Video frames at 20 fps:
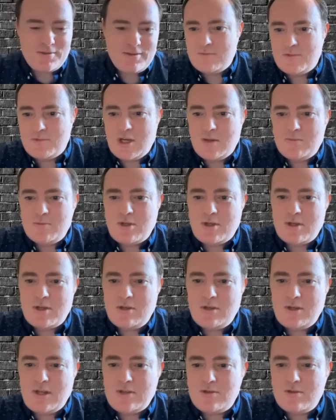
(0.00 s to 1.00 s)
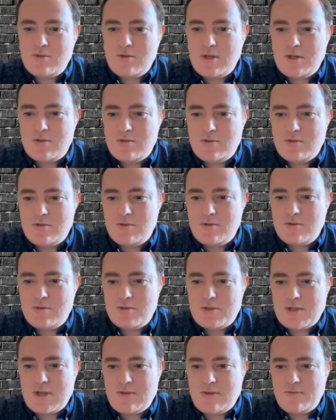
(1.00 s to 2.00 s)
James, I'm going to let you introduce
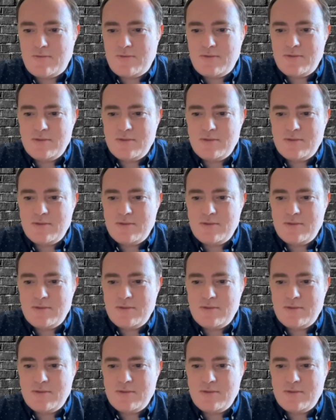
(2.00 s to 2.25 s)
yourself,